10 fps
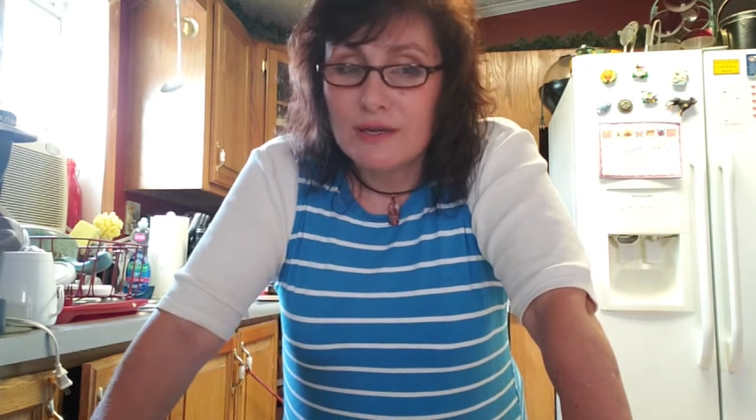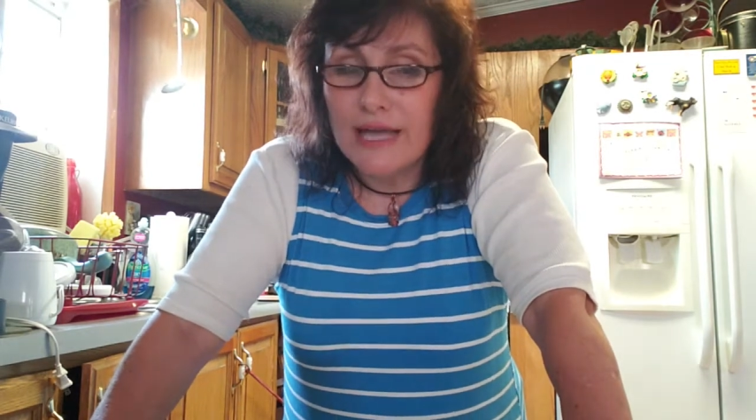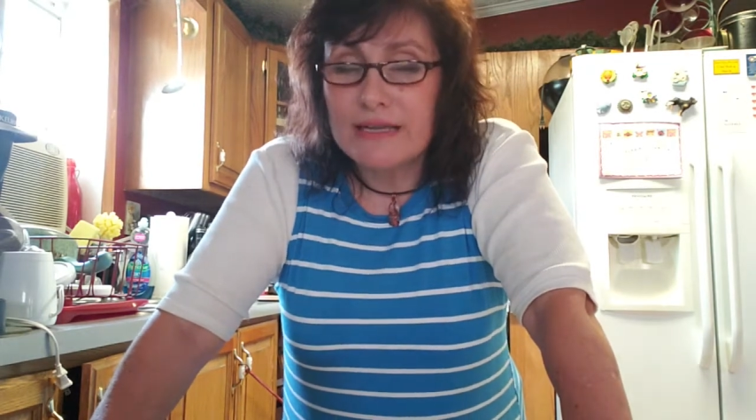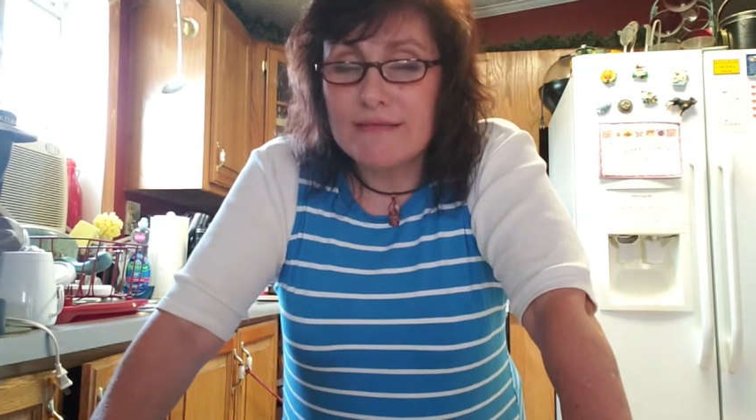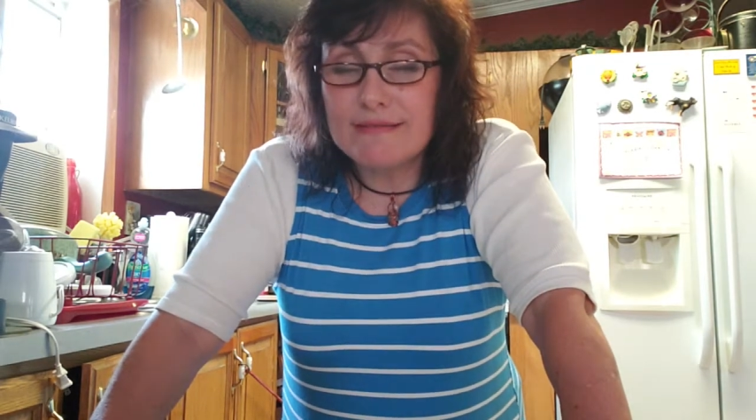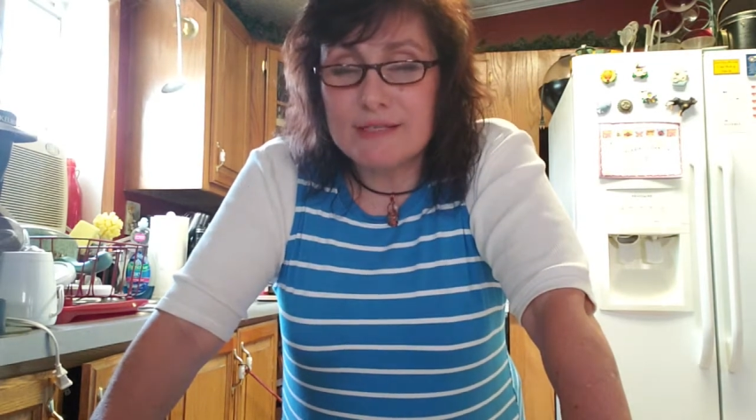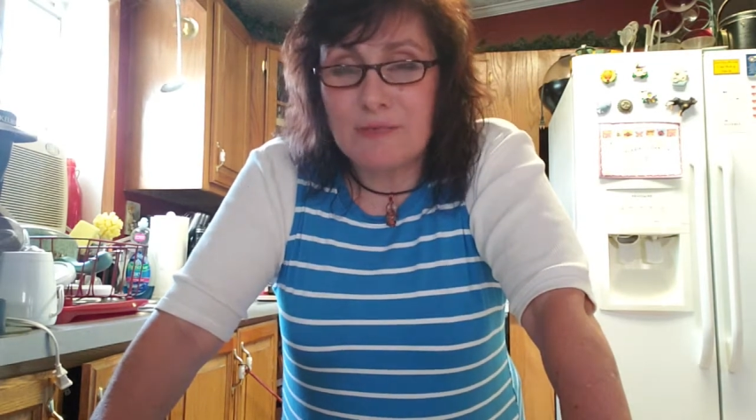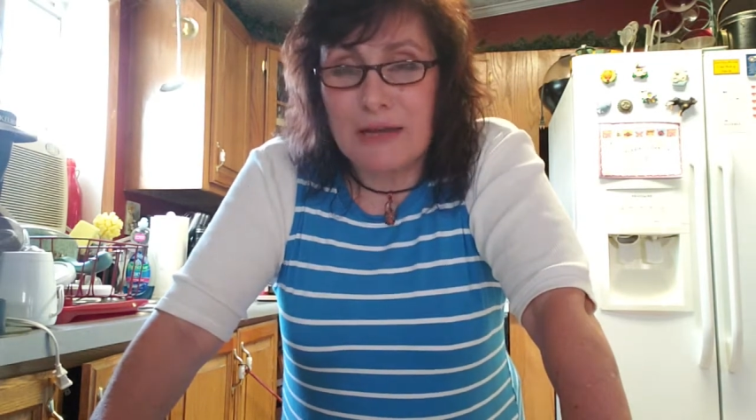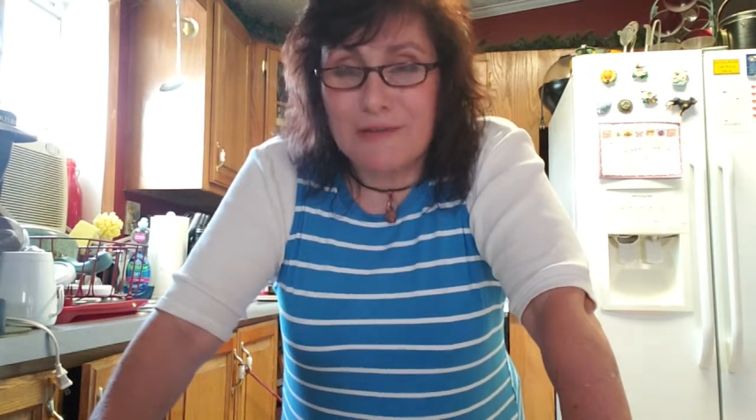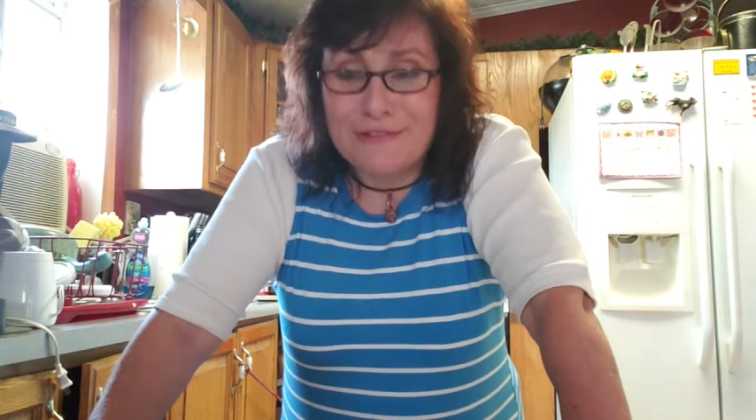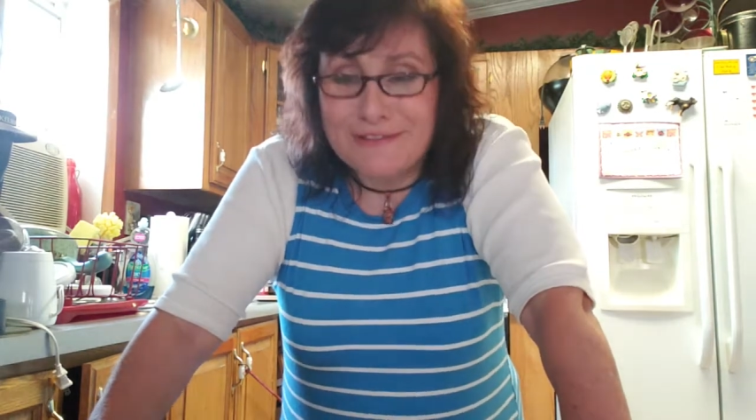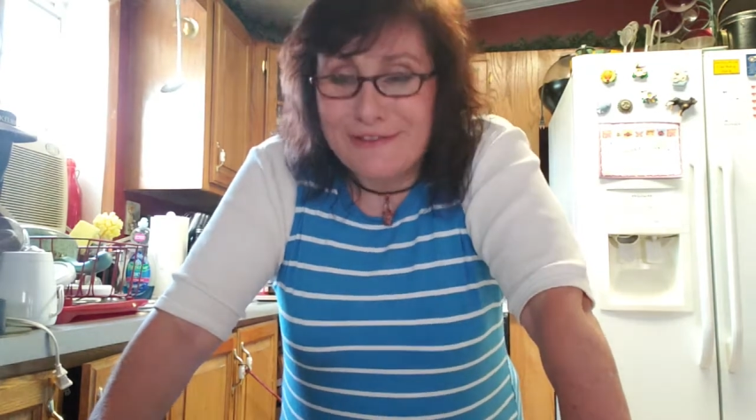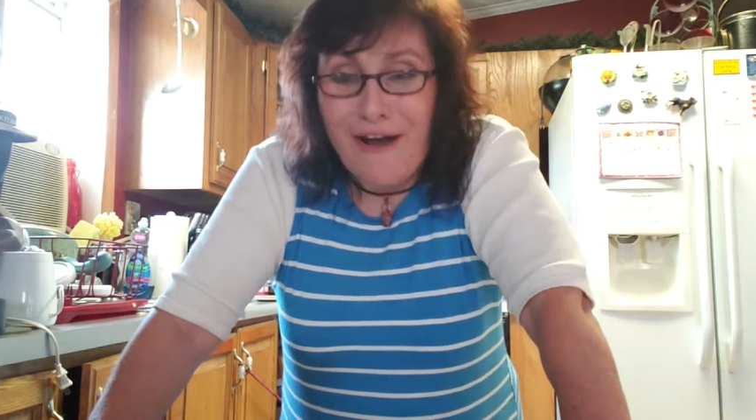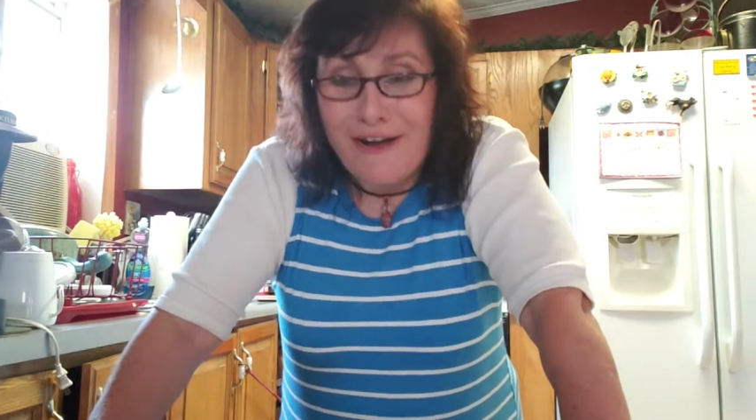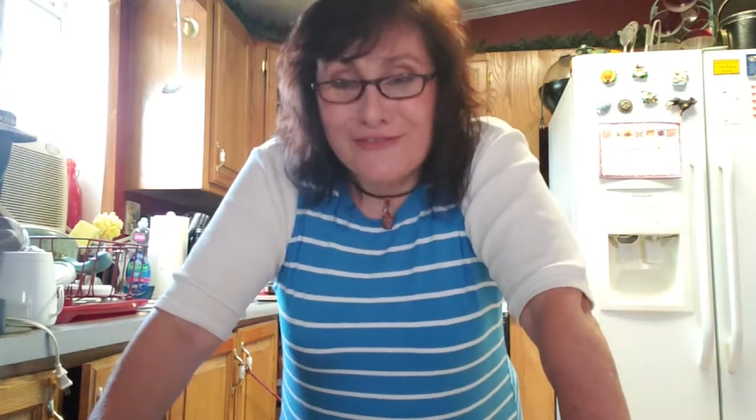Anything's better than
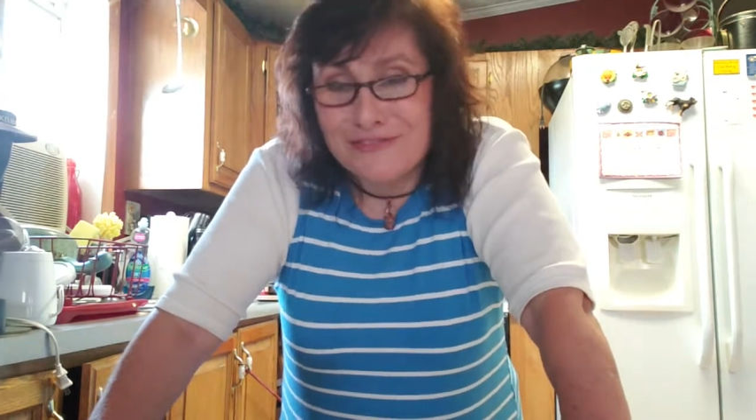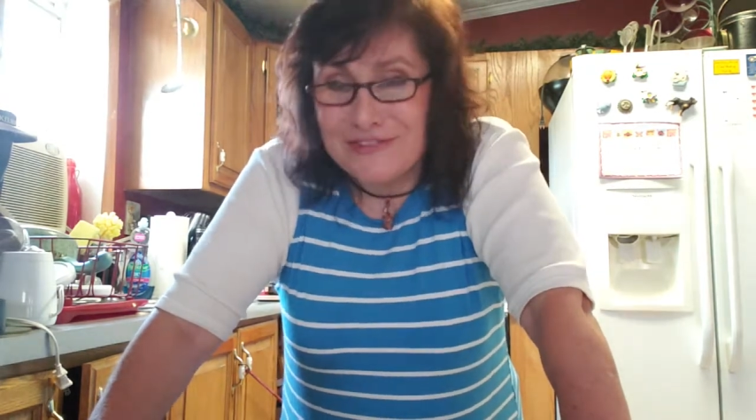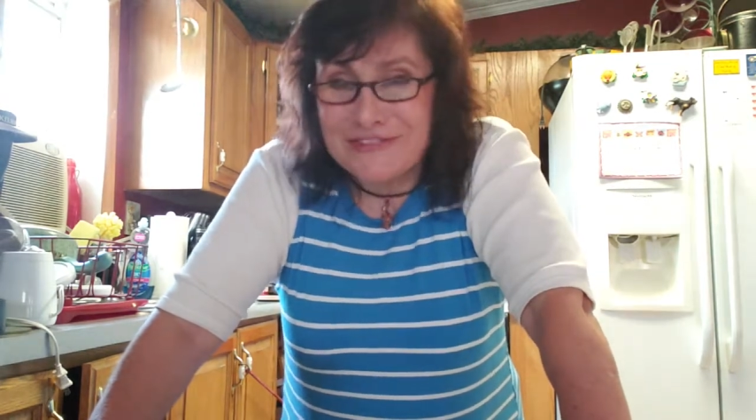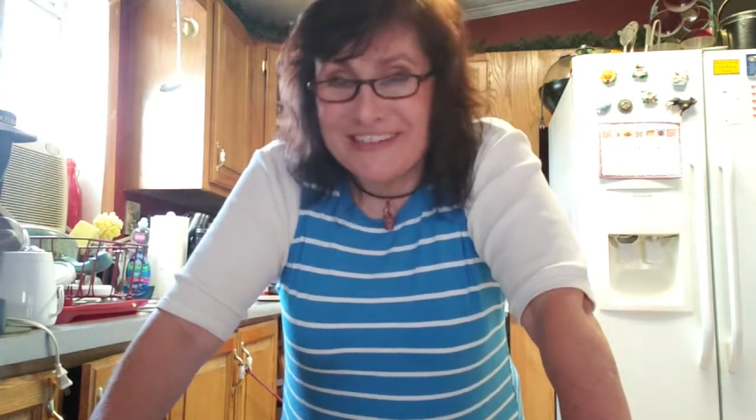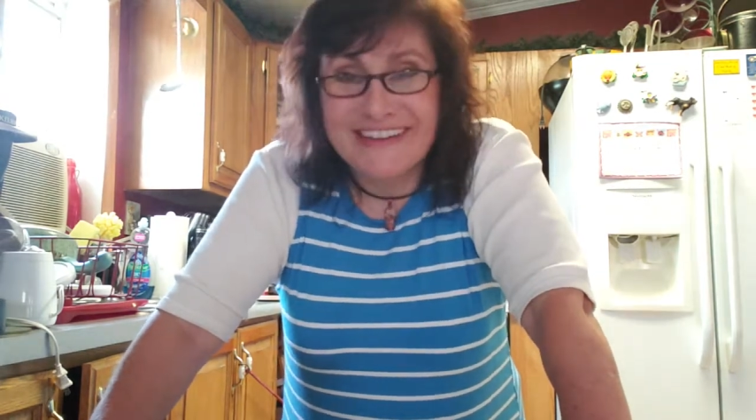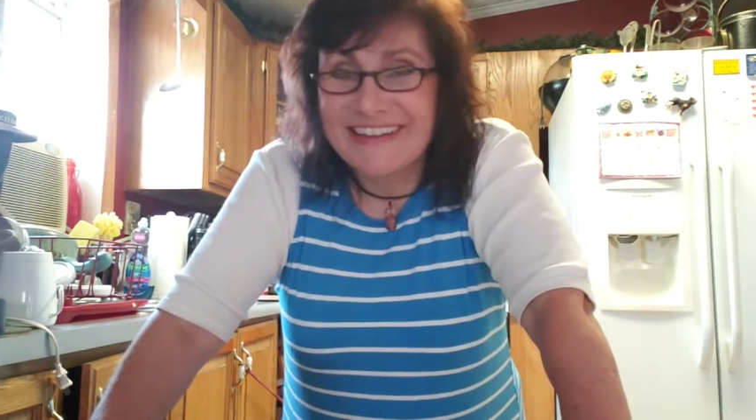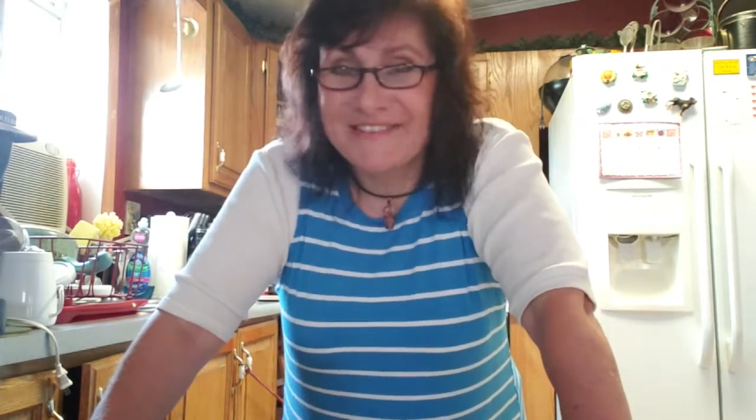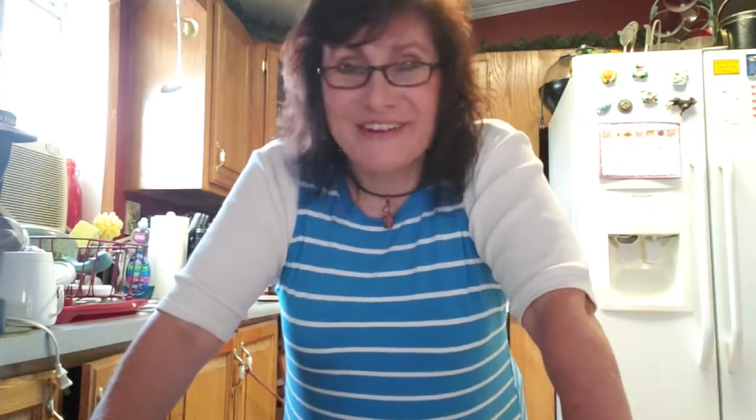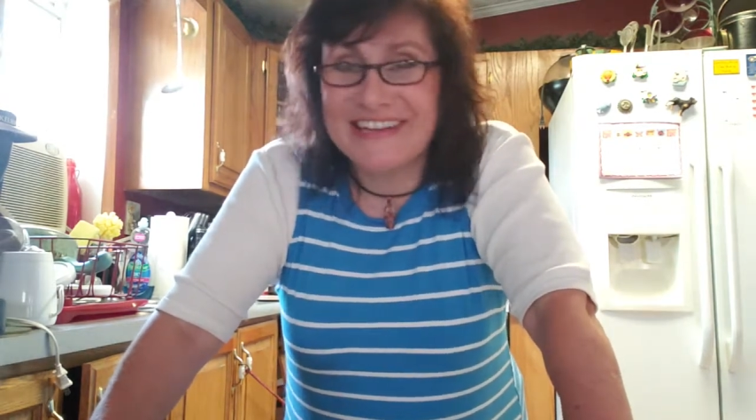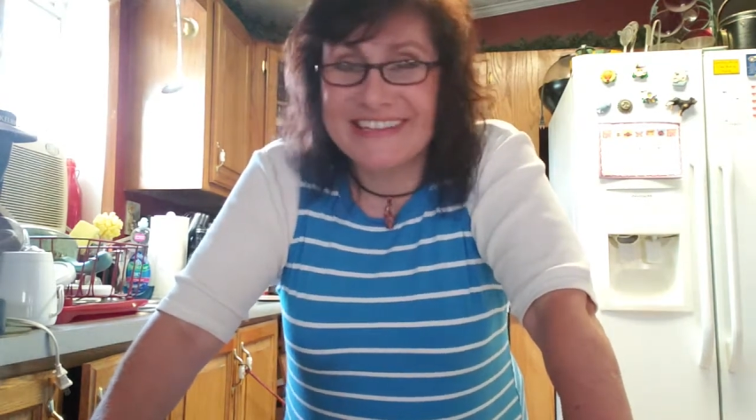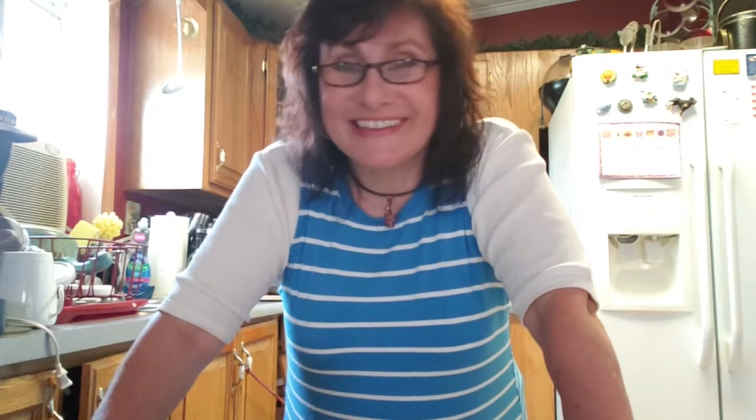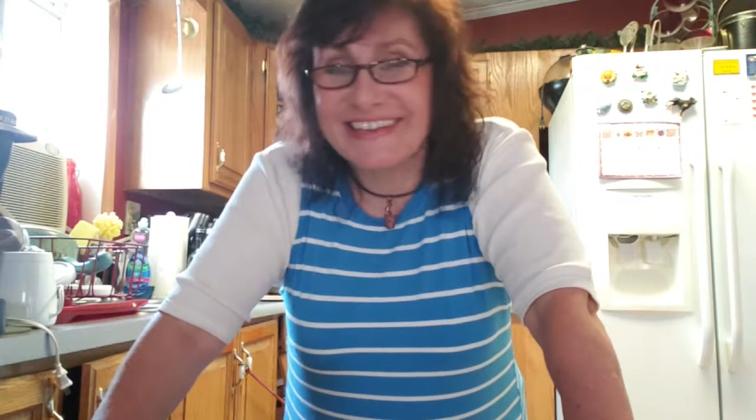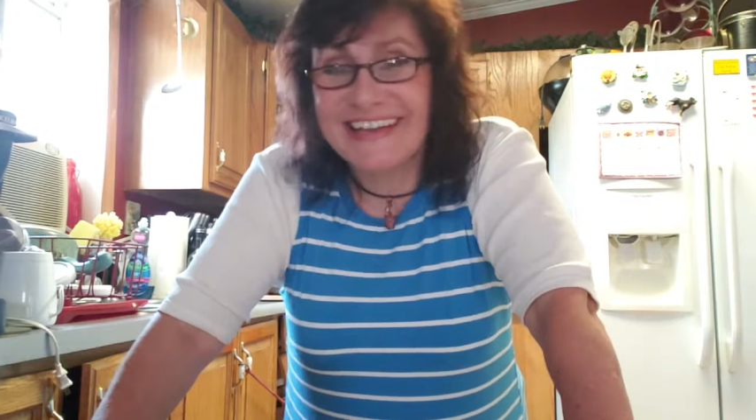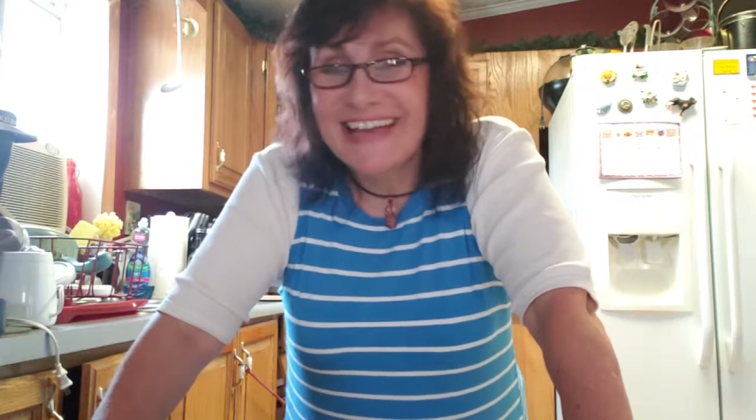dog food, frankly.